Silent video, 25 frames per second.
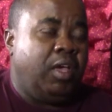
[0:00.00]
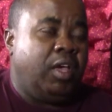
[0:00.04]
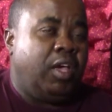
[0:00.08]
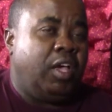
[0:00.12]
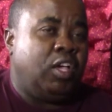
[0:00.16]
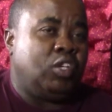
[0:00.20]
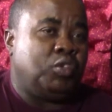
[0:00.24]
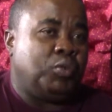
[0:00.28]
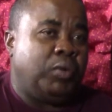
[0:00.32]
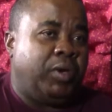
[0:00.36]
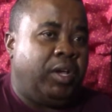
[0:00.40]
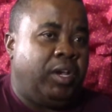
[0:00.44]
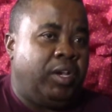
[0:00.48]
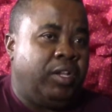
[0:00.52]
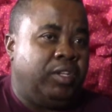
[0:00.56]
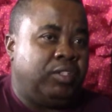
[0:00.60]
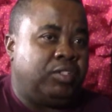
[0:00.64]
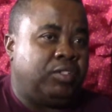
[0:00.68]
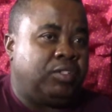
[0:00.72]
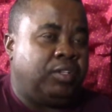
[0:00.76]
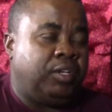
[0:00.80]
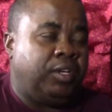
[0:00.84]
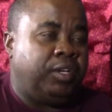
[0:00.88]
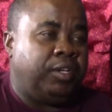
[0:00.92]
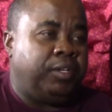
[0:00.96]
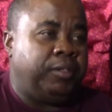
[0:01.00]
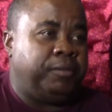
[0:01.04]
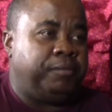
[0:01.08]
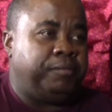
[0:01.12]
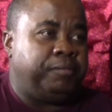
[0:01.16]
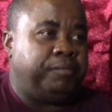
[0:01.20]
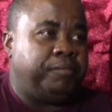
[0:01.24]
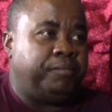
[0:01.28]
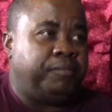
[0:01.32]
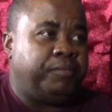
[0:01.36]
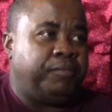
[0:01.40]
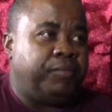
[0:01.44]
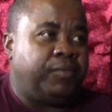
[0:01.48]
as well as.
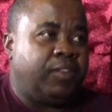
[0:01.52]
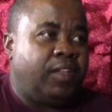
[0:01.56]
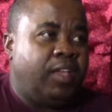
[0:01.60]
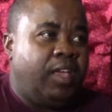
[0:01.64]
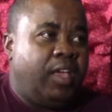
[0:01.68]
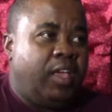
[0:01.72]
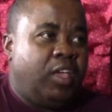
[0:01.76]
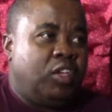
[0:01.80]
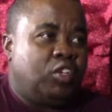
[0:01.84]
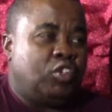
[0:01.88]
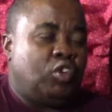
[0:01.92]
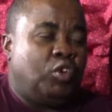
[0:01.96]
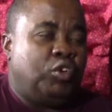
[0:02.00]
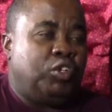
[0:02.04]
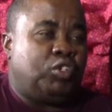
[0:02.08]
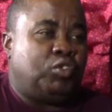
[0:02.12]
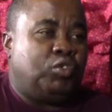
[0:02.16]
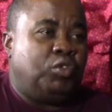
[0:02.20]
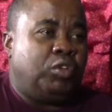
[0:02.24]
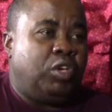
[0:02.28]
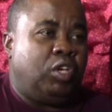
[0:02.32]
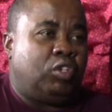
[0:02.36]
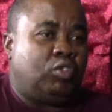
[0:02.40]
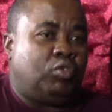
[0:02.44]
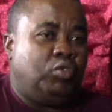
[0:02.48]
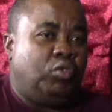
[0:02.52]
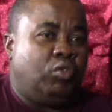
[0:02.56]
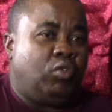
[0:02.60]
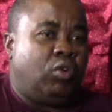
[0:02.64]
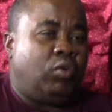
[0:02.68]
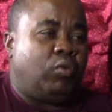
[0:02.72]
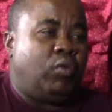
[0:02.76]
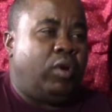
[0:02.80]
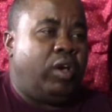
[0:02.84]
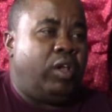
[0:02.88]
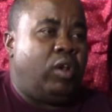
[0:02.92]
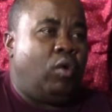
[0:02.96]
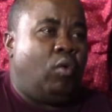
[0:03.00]
So it took
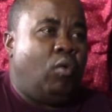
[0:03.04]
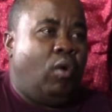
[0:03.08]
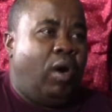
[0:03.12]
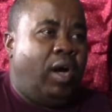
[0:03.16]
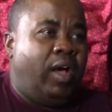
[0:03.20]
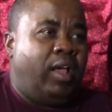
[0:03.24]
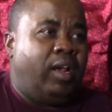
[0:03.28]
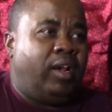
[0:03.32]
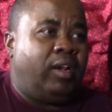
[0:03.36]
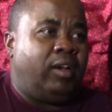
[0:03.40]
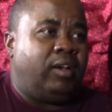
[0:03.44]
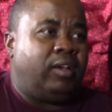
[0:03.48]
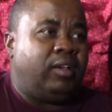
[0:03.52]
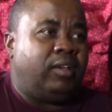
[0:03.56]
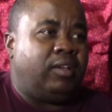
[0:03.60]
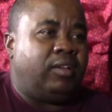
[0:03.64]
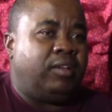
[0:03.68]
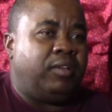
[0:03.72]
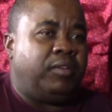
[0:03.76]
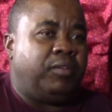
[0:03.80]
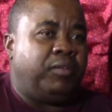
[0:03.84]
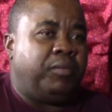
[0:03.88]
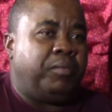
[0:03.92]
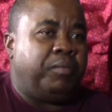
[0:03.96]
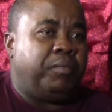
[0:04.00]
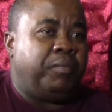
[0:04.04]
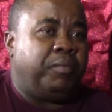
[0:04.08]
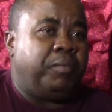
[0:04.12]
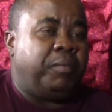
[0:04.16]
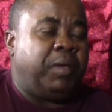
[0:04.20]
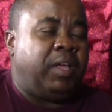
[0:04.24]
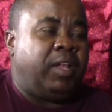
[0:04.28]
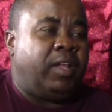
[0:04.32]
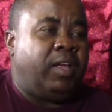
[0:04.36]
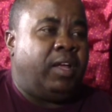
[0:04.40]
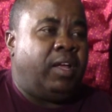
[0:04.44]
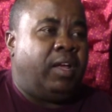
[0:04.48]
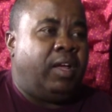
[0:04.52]
quite a while,
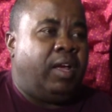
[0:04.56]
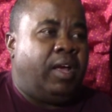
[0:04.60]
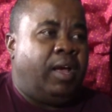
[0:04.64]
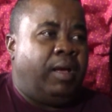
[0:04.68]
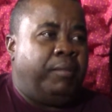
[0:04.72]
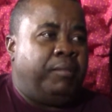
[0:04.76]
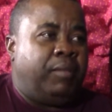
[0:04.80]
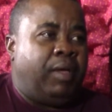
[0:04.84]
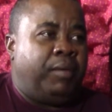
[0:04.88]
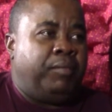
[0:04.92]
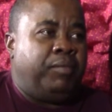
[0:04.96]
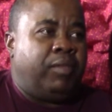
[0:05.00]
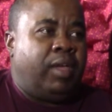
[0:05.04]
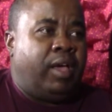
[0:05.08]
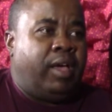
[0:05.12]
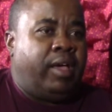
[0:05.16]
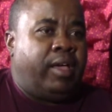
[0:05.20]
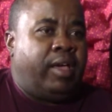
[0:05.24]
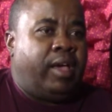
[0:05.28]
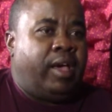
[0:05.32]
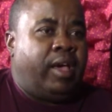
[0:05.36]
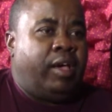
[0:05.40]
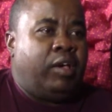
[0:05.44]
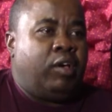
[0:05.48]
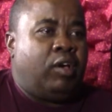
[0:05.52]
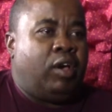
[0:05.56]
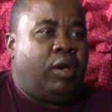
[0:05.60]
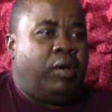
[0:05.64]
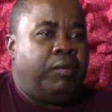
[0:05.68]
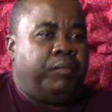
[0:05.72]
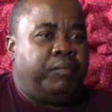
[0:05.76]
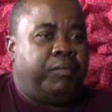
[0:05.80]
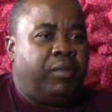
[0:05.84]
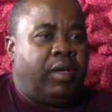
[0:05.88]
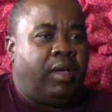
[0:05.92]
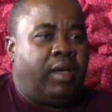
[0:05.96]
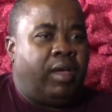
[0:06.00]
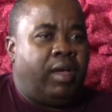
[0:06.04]
but
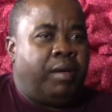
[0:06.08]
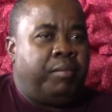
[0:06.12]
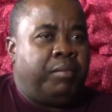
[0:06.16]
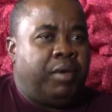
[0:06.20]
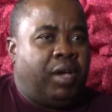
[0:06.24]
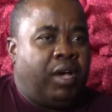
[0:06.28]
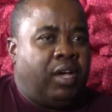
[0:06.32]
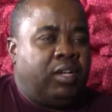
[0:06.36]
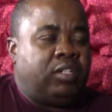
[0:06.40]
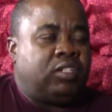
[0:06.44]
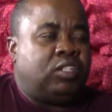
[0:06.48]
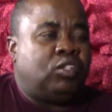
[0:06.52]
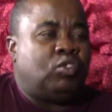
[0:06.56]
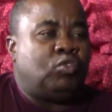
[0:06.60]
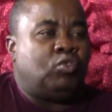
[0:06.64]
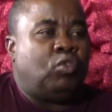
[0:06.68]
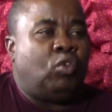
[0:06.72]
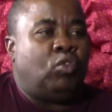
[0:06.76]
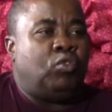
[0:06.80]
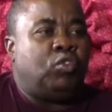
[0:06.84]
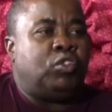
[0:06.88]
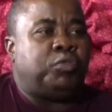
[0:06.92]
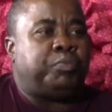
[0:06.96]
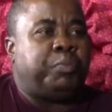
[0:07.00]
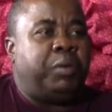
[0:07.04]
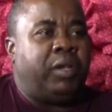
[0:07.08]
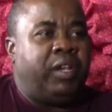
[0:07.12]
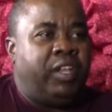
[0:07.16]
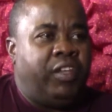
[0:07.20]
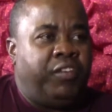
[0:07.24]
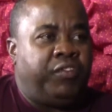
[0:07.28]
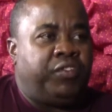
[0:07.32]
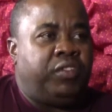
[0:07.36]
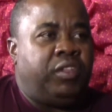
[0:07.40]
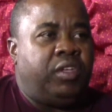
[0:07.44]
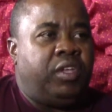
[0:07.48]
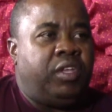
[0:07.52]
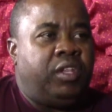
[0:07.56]
I'm an artist who always
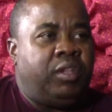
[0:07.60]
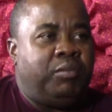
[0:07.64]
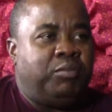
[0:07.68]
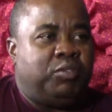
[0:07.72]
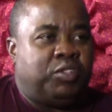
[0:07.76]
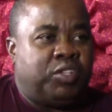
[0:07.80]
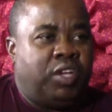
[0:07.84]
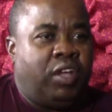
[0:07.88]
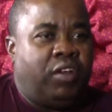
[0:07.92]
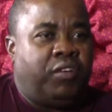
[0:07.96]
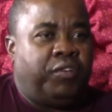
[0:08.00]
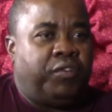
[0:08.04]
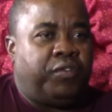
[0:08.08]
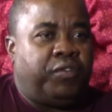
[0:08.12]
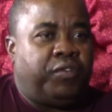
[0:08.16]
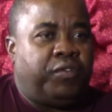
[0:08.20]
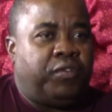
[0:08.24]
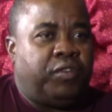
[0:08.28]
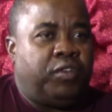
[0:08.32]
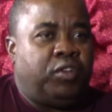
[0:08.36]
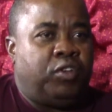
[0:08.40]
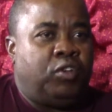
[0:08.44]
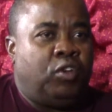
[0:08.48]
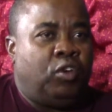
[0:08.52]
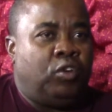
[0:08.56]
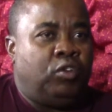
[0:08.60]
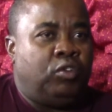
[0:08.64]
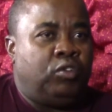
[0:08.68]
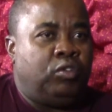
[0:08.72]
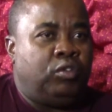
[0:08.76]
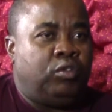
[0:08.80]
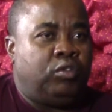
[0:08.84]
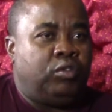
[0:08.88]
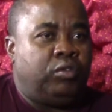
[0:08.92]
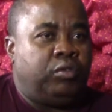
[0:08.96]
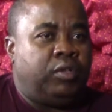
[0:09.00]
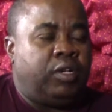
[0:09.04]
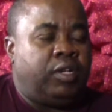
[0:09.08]
believed in himself,
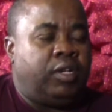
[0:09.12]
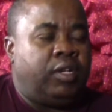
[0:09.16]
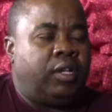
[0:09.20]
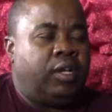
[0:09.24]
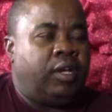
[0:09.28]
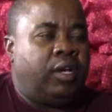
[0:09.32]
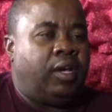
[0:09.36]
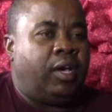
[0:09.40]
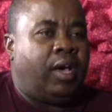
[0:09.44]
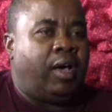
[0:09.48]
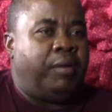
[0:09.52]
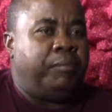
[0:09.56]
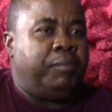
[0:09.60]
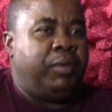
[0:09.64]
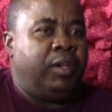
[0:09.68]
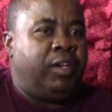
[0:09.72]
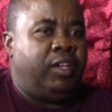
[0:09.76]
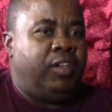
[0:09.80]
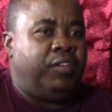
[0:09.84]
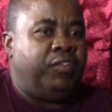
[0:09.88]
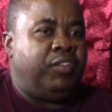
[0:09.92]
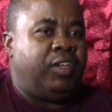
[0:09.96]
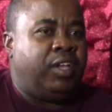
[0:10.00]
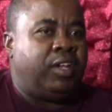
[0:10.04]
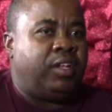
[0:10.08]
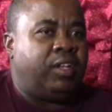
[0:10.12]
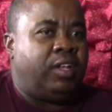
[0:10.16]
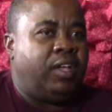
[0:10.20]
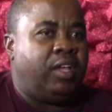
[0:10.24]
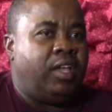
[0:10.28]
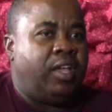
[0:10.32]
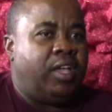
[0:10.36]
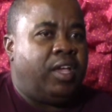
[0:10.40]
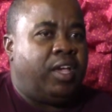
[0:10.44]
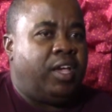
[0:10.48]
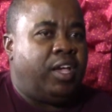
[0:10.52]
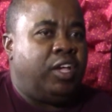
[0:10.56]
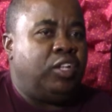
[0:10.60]
and I believe that
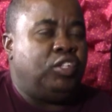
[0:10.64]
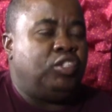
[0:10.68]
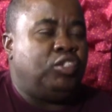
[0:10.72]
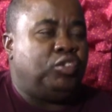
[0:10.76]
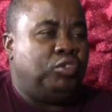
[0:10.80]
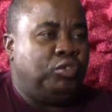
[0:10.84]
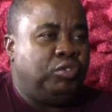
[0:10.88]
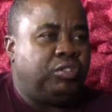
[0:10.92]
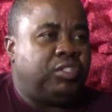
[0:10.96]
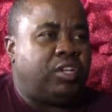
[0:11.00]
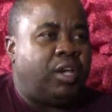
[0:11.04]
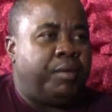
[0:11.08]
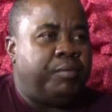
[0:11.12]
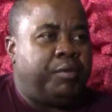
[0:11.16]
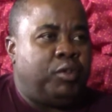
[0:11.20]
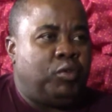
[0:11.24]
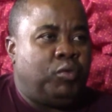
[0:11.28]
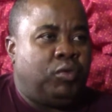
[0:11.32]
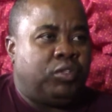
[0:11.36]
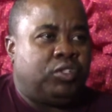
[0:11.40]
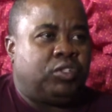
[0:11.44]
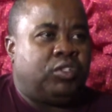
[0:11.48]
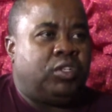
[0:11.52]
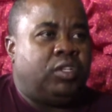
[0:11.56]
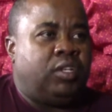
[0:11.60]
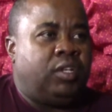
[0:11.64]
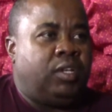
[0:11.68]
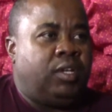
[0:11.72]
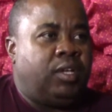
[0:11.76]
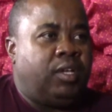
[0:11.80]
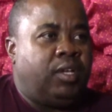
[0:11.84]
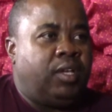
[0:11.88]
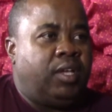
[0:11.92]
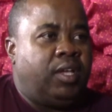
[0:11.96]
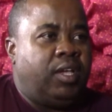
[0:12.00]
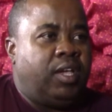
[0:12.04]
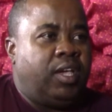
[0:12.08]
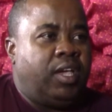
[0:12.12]
in due time it was
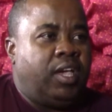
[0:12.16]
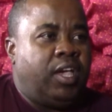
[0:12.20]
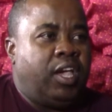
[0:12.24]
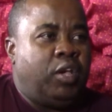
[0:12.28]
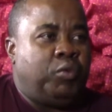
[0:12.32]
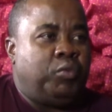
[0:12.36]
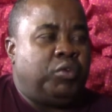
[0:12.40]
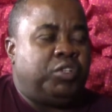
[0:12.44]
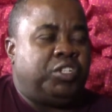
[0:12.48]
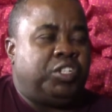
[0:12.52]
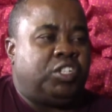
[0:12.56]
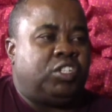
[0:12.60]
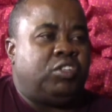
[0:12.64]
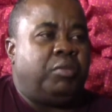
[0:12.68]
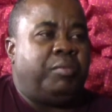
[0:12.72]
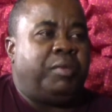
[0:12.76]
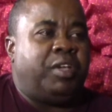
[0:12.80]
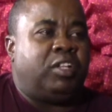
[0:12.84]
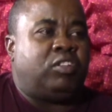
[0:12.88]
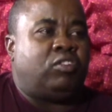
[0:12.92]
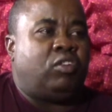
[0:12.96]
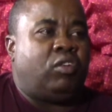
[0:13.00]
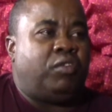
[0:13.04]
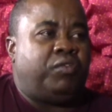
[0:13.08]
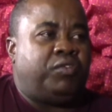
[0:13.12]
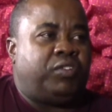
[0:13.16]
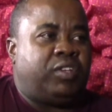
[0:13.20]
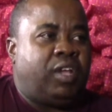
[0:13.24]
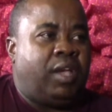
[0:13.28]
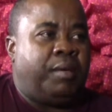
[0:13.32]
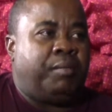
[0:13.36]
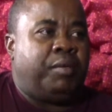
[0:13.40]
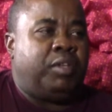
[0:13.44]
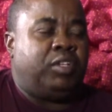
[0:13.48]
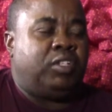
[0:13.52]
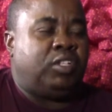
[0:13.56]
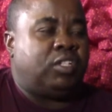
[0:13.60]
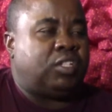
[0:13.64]
just a matter of
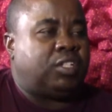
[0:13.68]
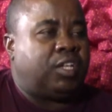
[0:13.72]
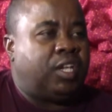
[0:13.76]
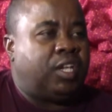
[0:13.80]
time and just